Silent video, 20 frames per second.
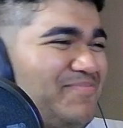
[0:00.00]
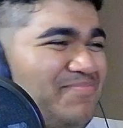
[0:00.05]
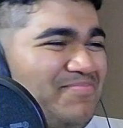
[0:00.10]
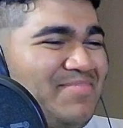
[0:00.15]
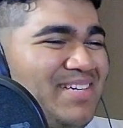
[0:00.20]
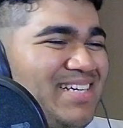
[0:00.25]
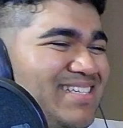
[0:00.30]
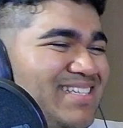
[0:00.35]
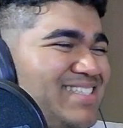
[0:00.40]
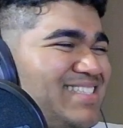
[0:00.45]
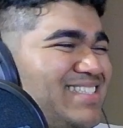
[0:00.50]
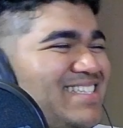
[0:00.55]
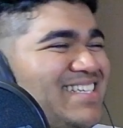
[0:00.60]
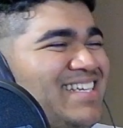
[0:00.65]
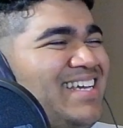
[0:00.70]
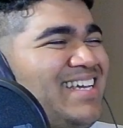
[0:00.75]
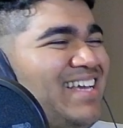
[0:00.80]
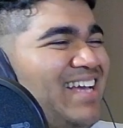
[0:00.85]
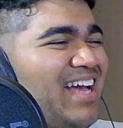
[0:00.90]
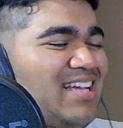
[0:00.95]
but
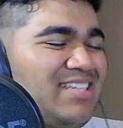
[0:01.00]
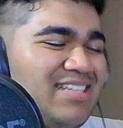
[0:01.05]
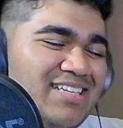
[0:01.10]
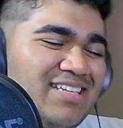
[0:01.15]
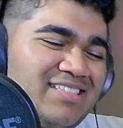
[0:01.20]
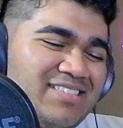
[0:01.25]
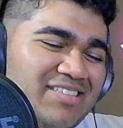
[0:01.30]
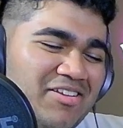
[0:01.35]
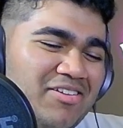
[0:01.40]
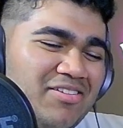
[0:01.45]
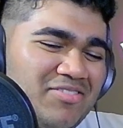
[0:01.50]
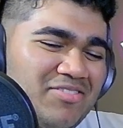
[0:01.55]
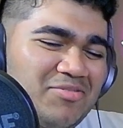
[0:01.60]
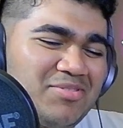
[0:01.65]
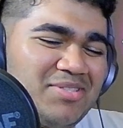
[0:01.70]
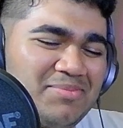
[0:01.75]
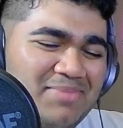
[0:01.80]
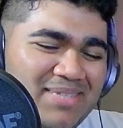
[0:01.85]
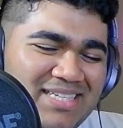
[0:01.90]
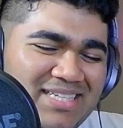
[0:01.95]
I it, there's
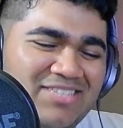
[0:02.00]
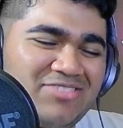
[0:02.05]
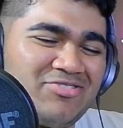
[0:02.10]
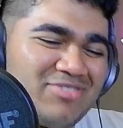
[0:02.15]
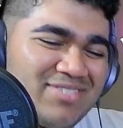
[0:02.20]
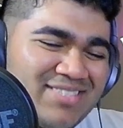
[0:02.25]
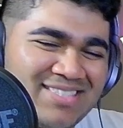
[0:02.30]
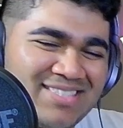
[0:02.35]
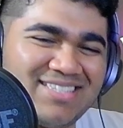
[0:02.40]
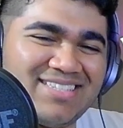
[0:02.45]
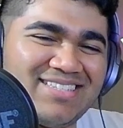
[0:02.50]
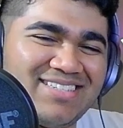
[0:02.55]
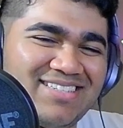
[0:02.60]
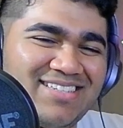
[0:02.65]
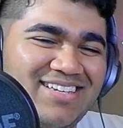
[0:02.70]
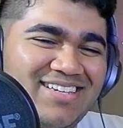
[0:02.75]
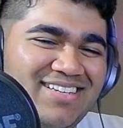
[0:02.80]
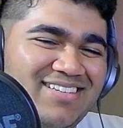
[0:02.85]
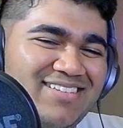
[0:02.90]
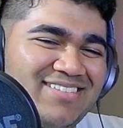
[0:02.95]
some interesting
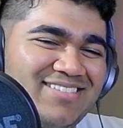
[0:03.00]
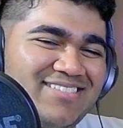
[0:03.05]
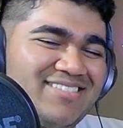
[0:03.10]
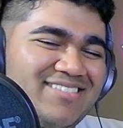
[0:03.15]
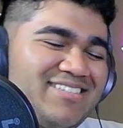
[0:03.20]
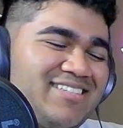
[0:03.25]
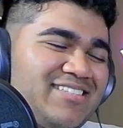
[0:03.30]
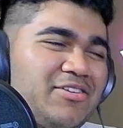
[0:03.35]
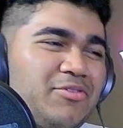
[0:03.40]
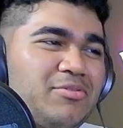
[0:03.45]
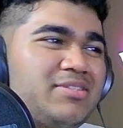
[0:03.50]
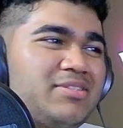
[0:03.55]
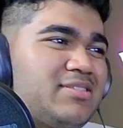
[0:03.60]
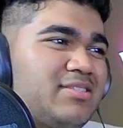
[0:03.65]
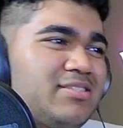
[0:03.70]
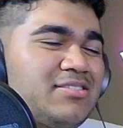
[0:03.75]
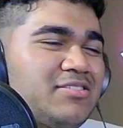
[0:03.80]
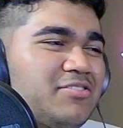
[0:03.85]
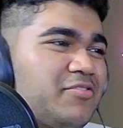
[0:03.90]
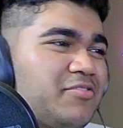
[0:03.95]
uh you know this is
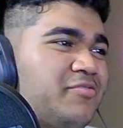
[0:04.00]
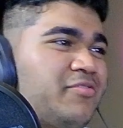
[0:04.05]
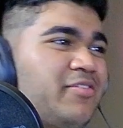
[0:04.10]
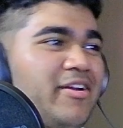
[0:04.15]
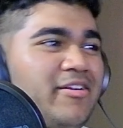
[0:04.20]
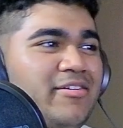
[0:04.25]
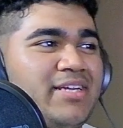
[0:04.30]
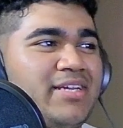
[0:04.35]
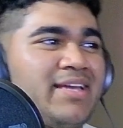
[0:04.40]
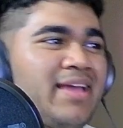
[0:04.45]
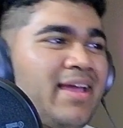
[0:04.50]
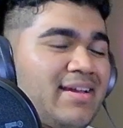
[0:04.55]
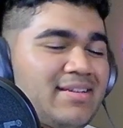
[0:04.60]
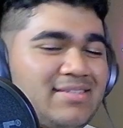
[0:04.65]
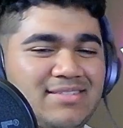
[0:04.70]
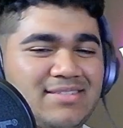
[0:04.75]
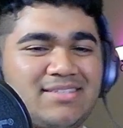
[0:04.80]
a very hectic